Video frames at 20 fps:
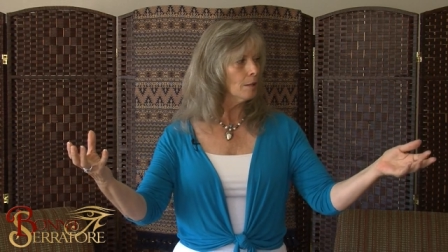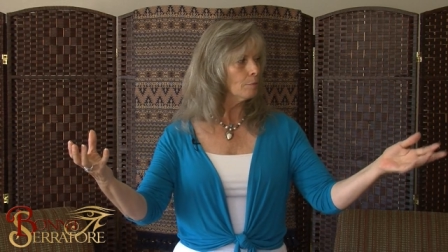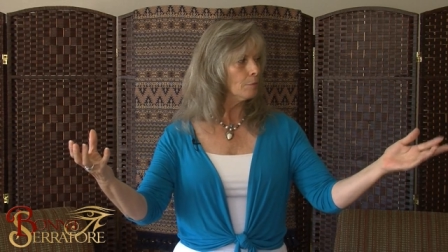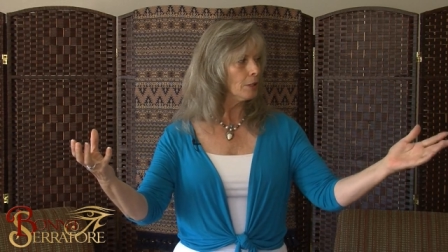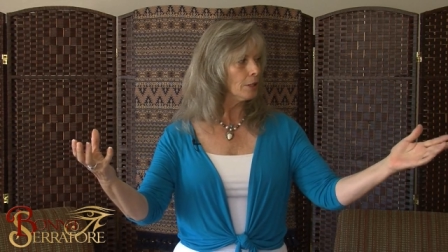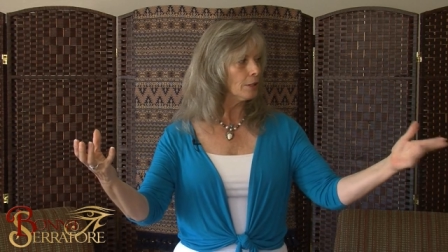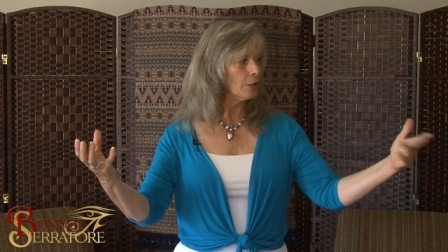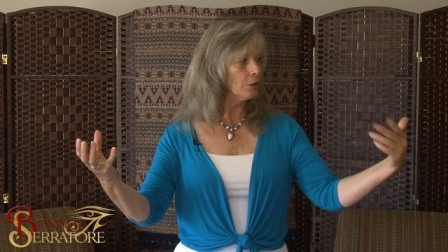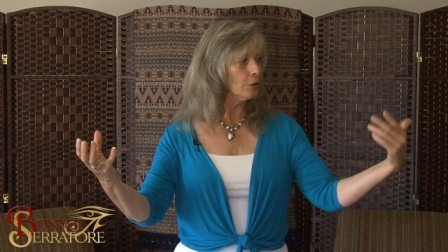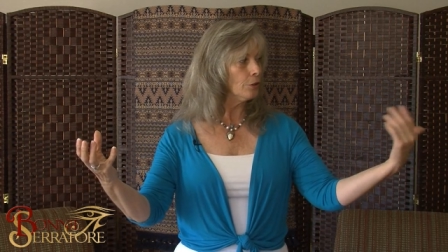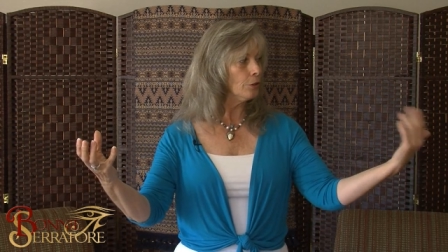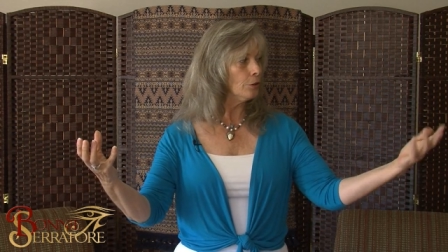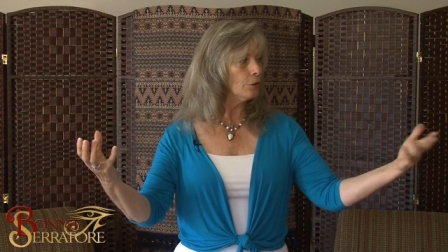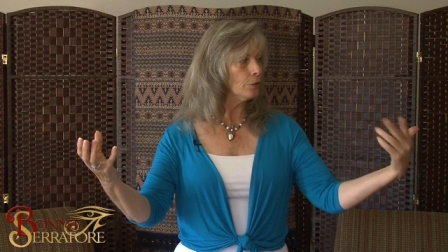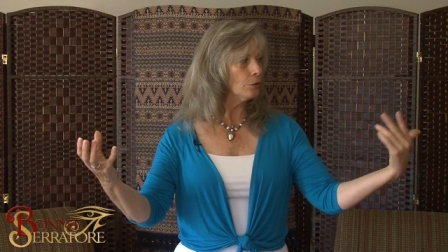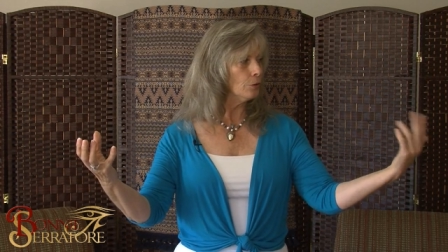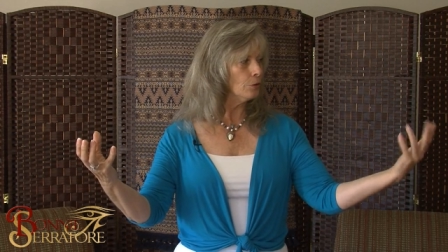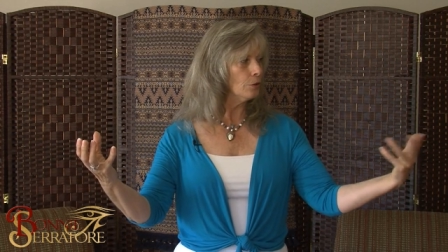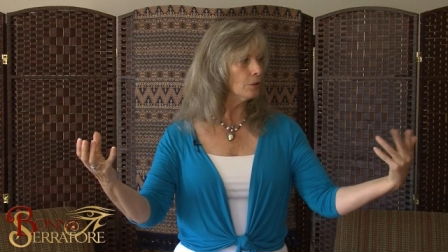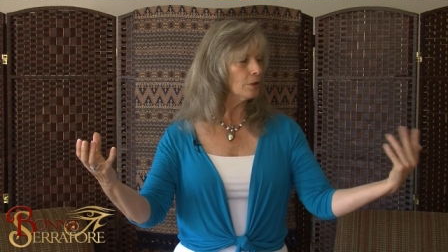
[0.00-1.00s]
but
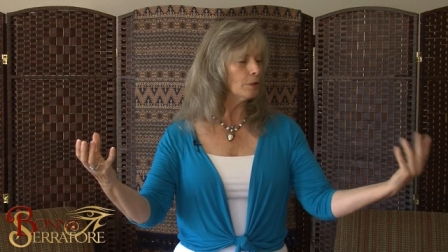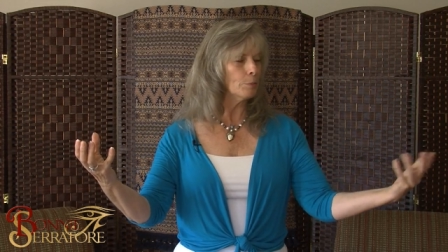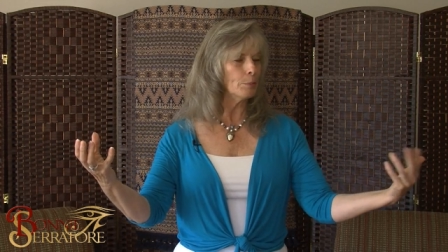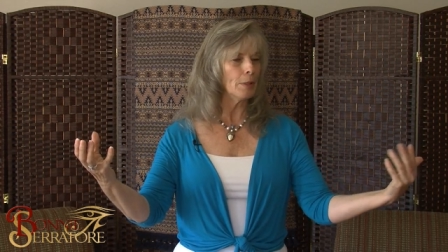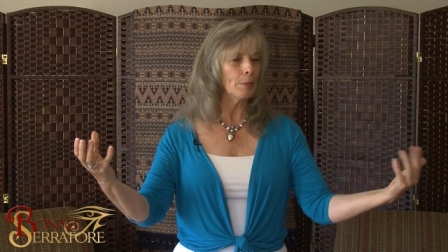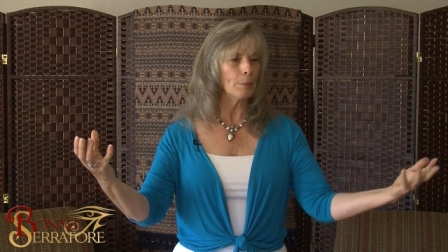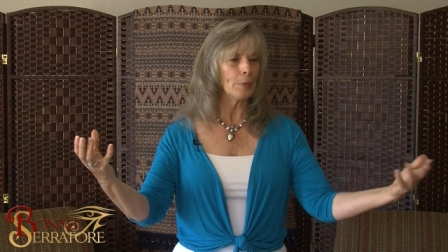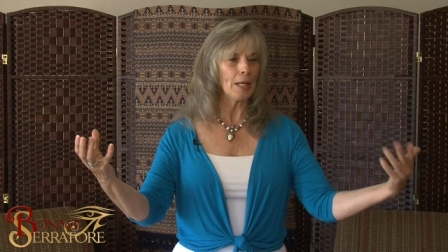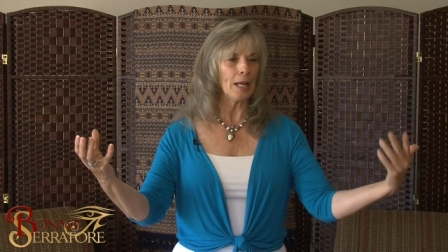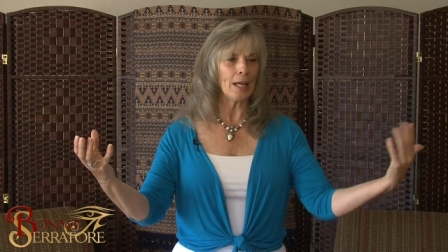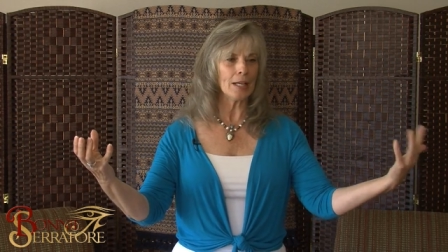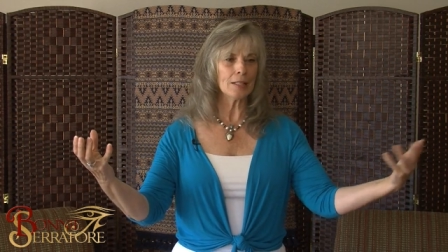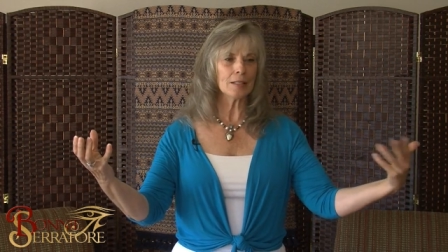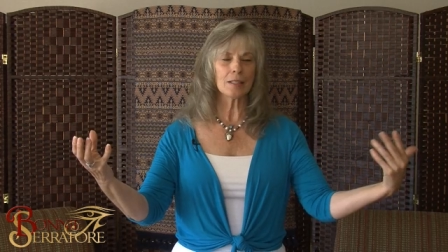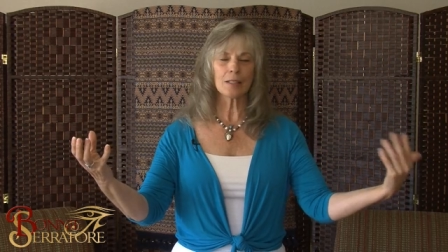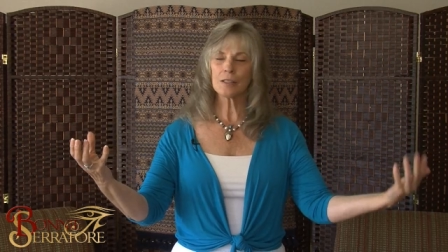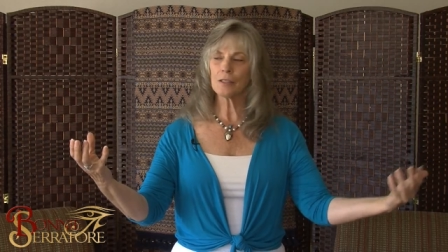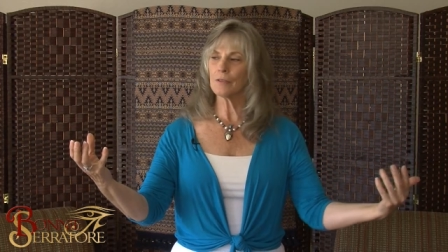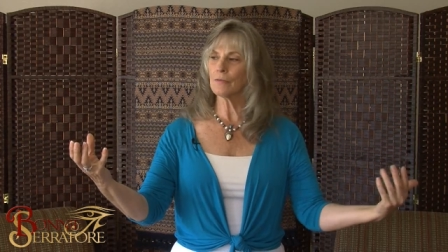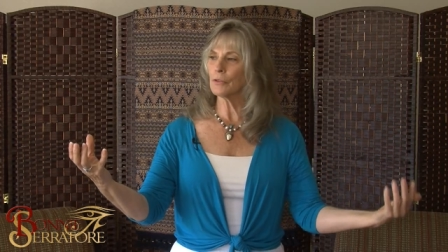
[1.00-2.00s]
you, the
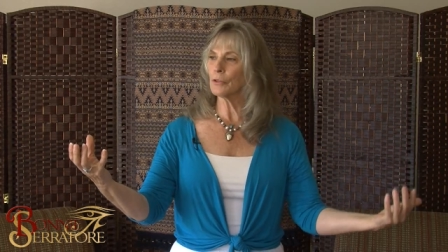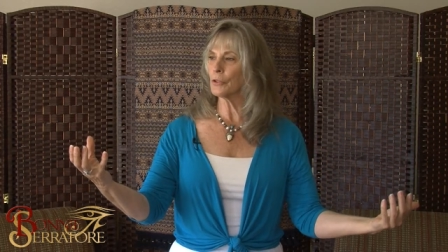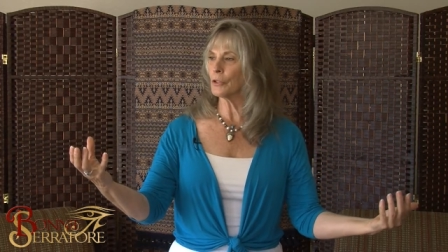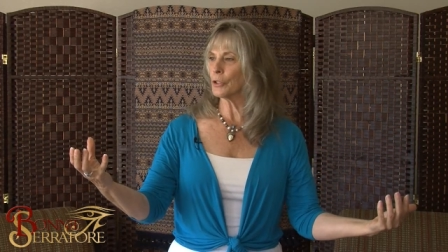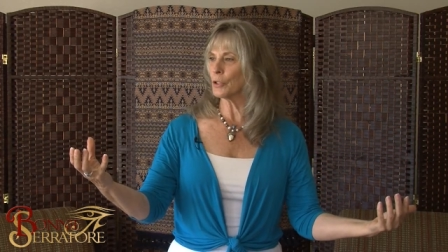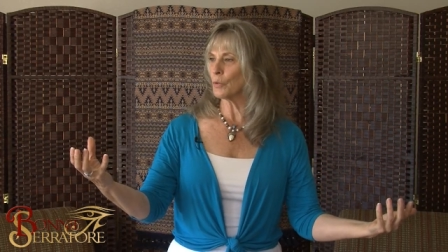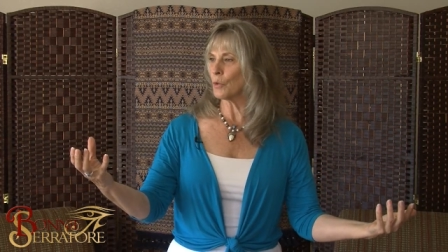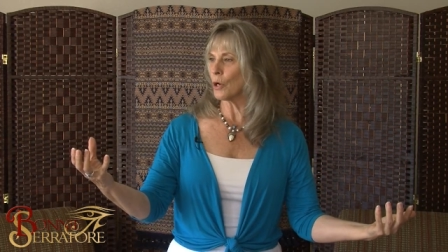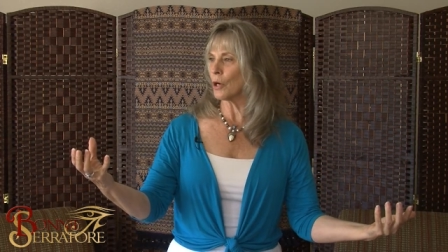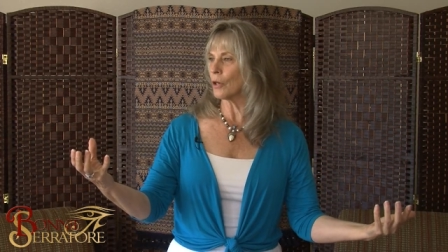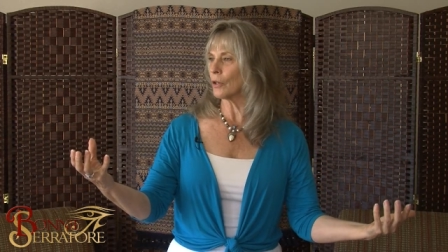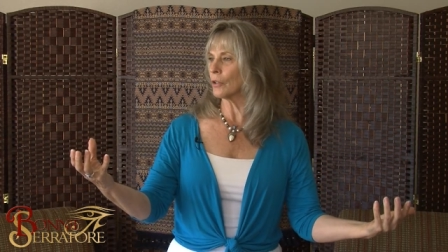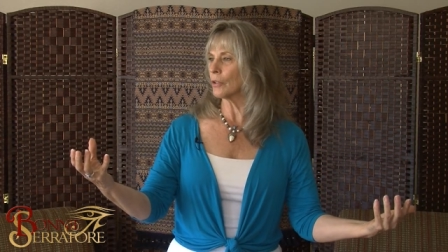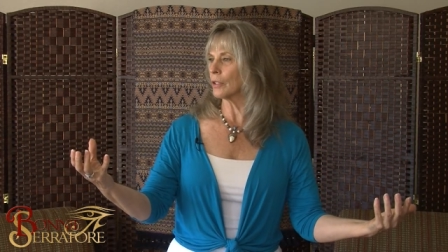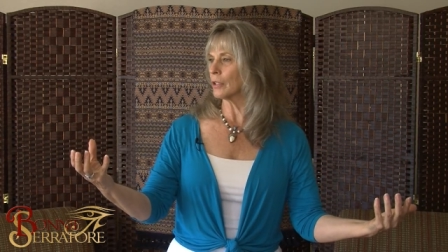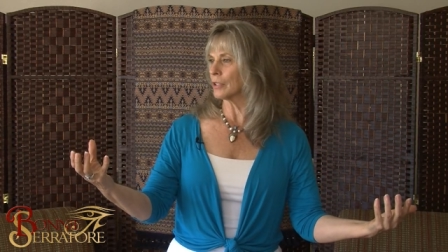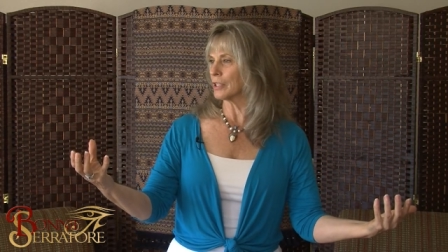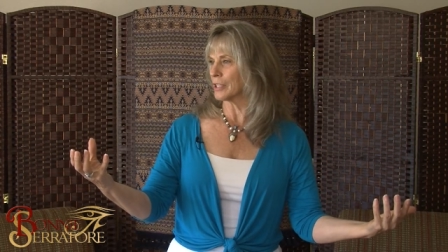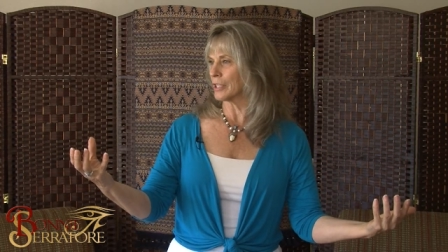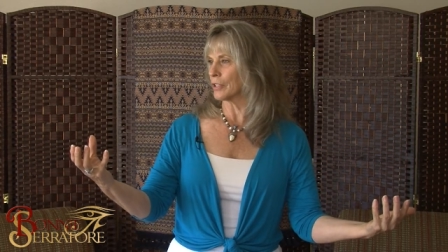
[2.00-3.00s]
essence of who you
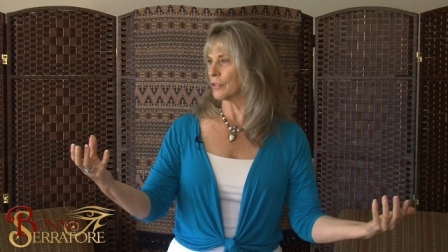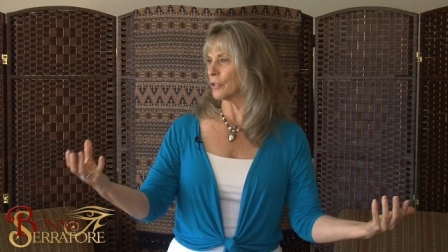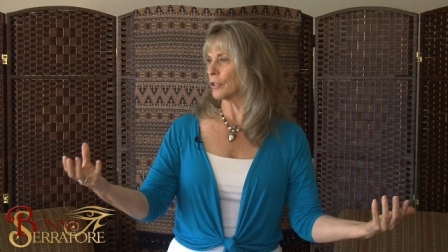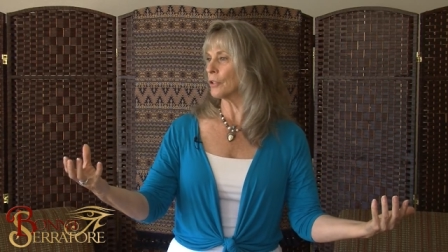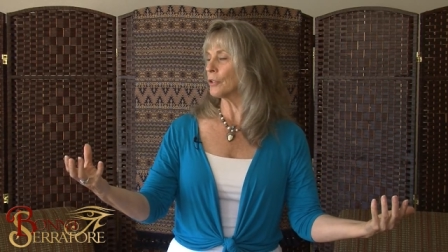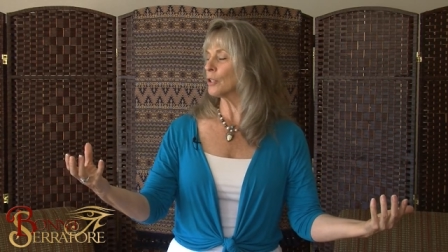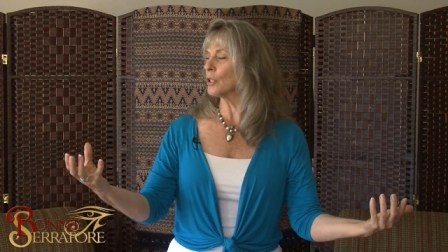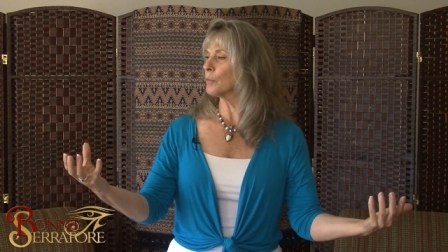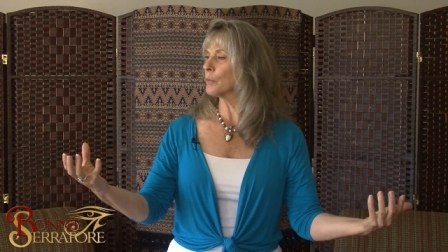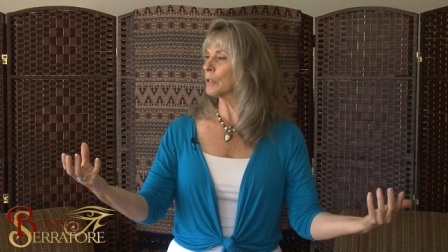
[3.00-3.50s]
are is eternal,